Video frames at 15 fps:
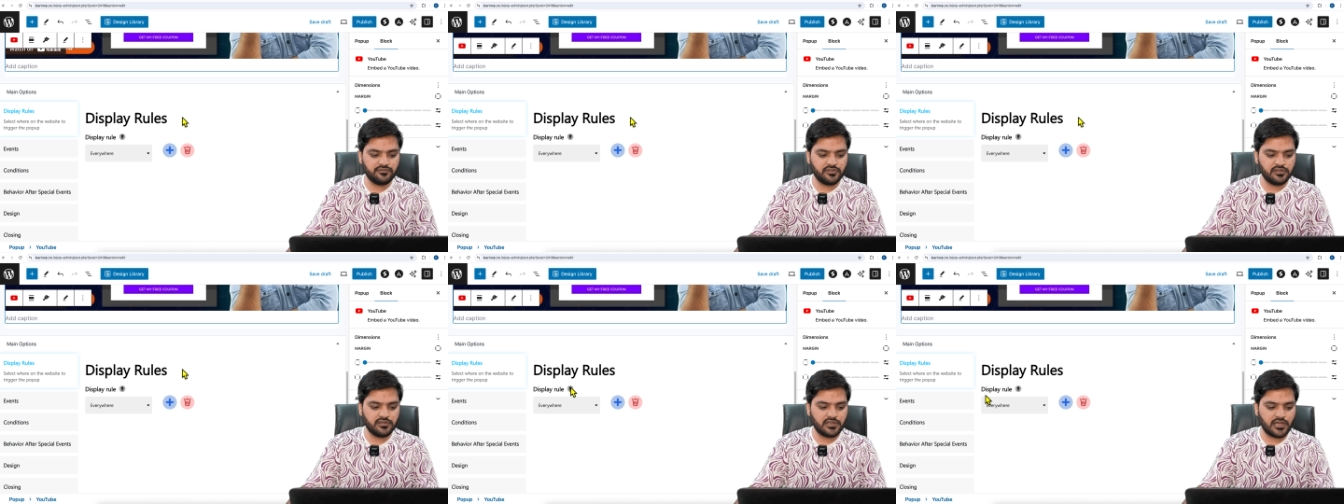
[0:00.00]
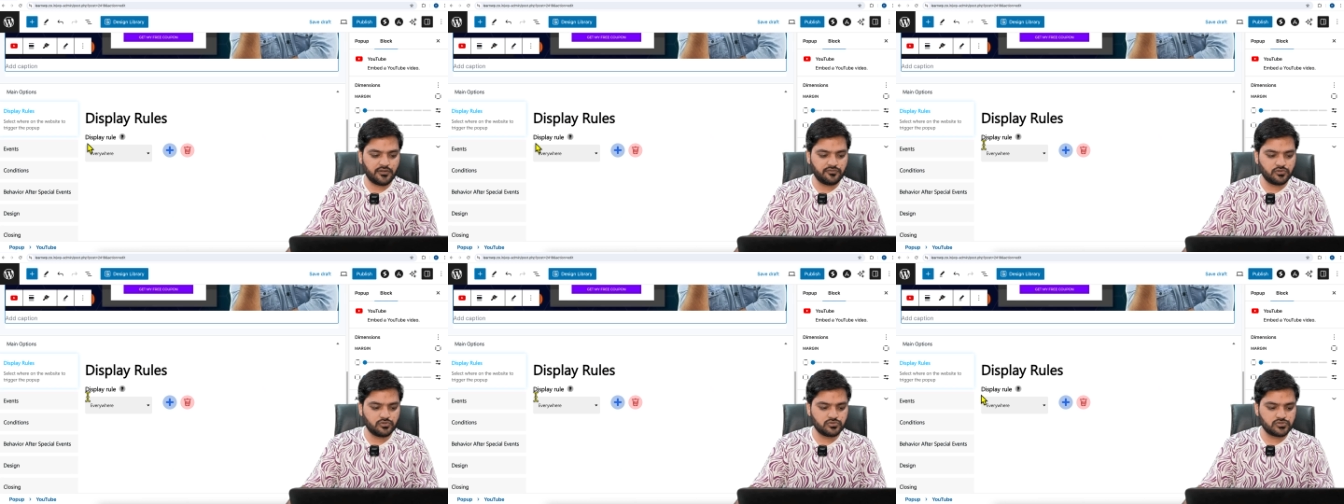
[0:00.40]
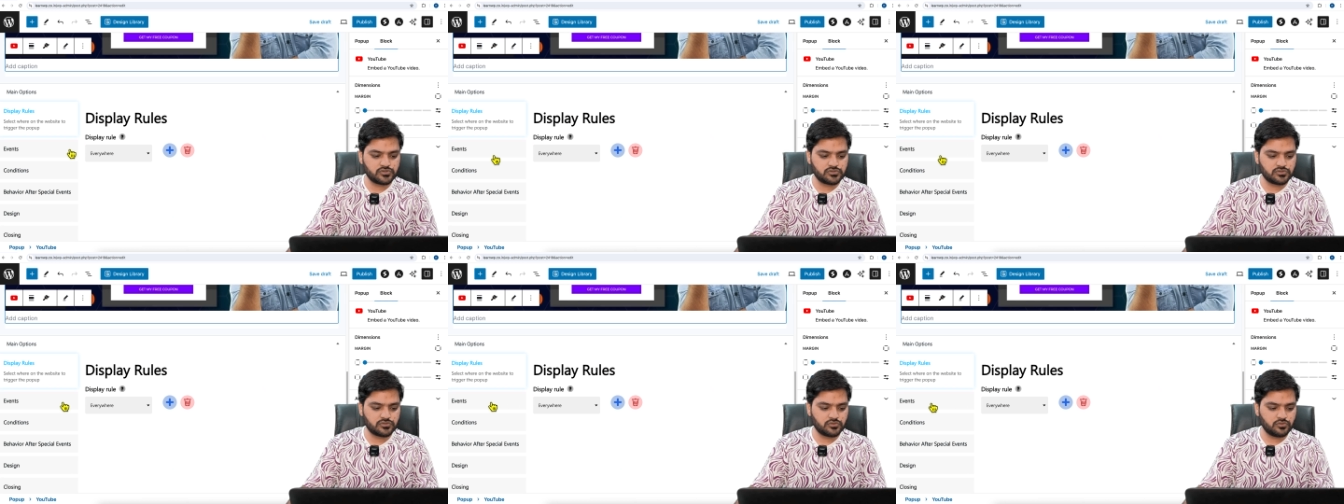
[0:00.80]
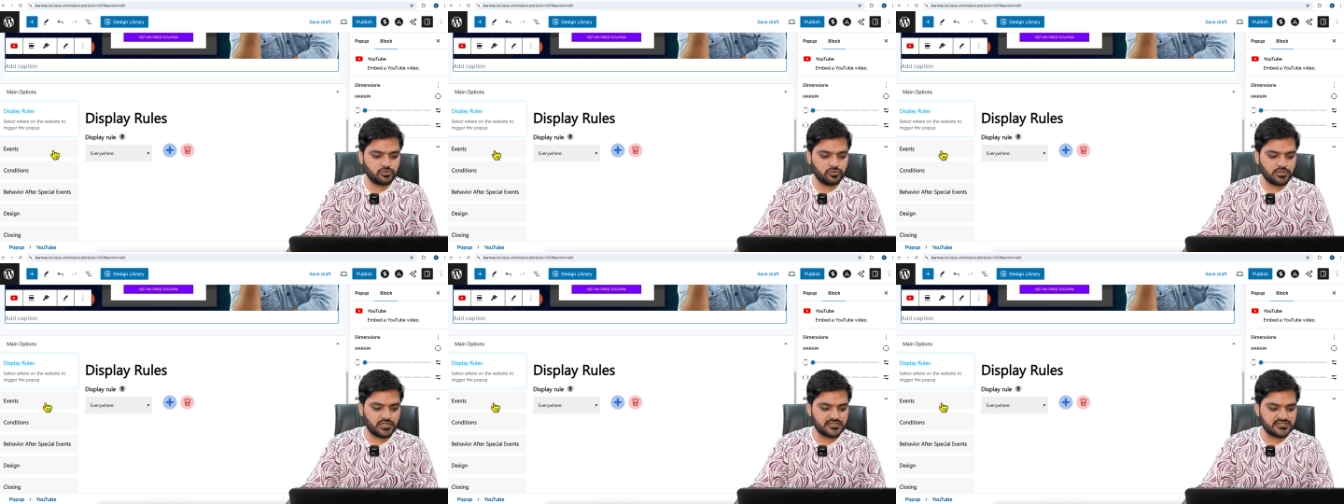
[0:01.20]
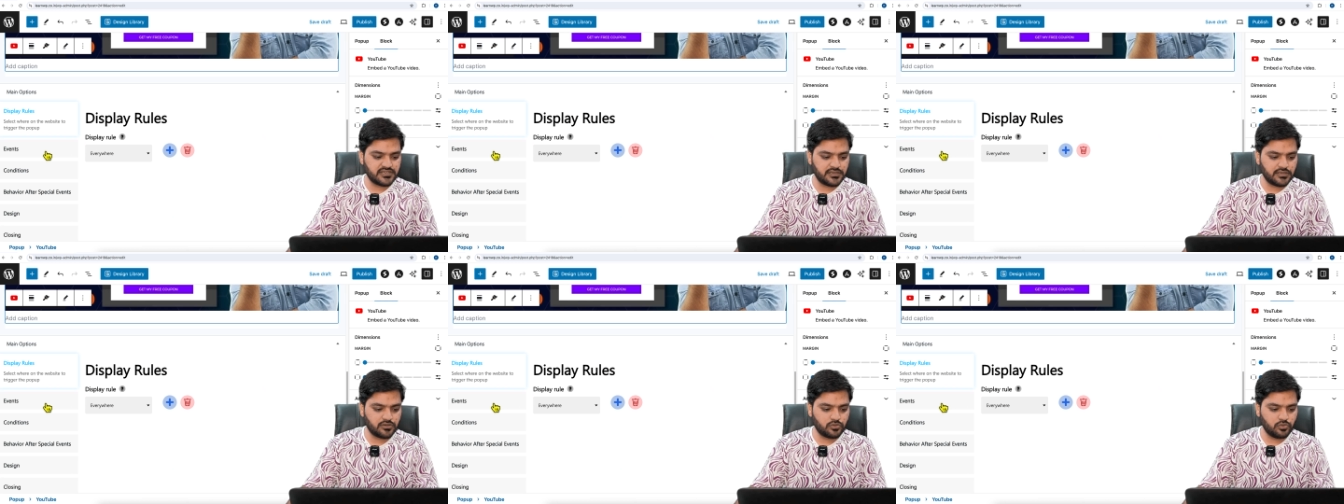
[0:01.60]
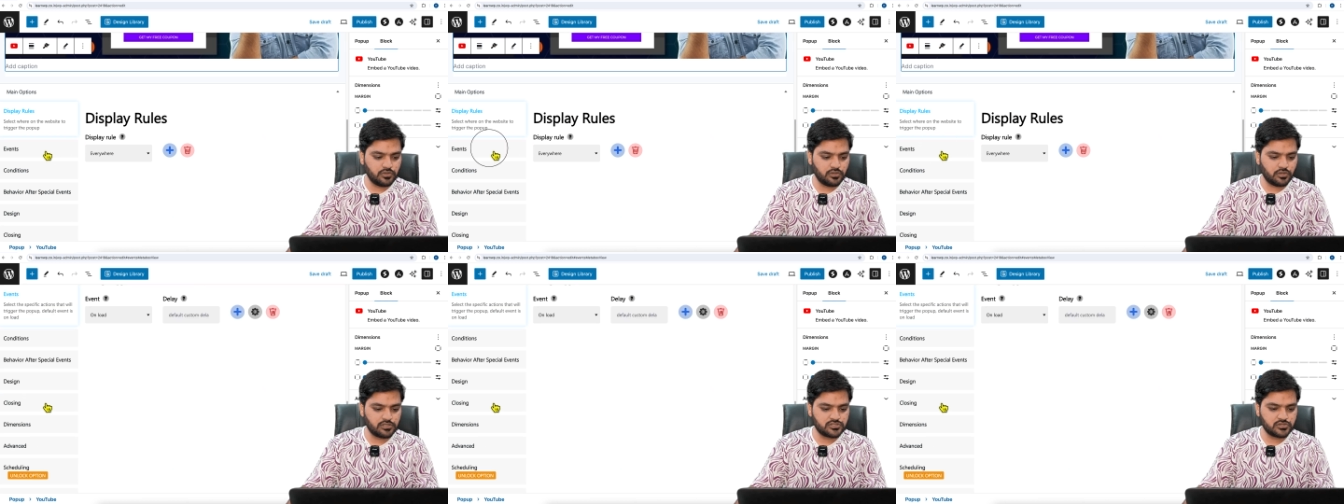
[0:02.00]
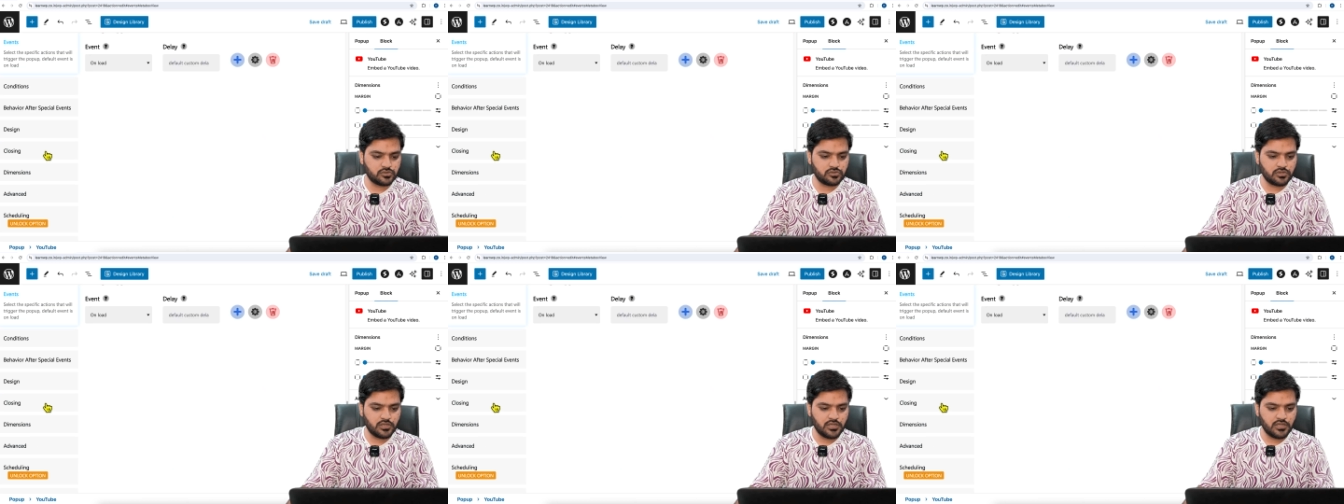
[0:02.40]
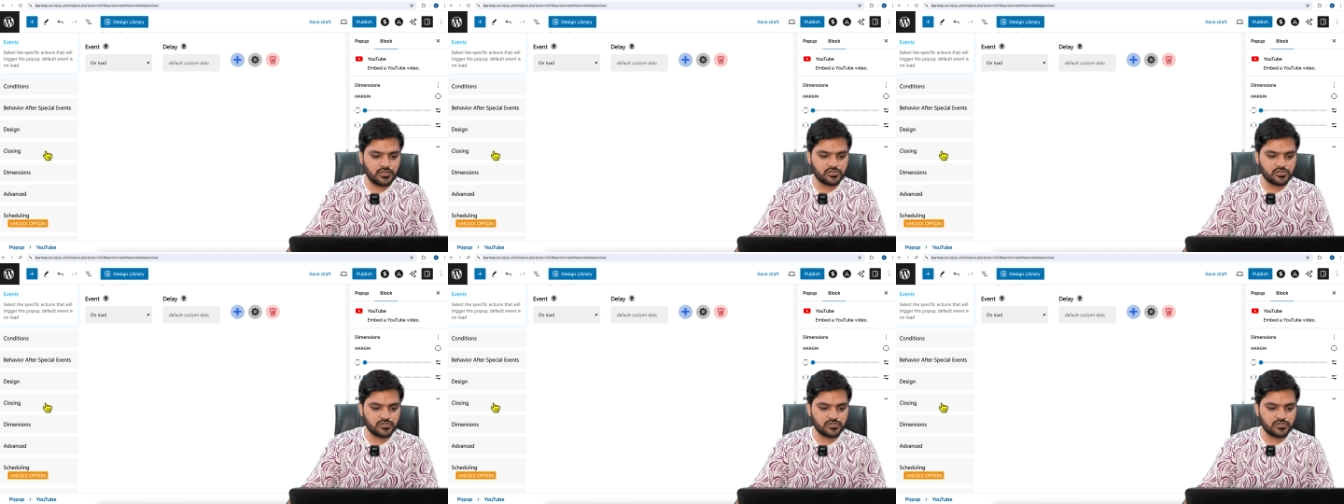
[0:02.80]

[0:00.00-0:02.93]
we have to set a rule also.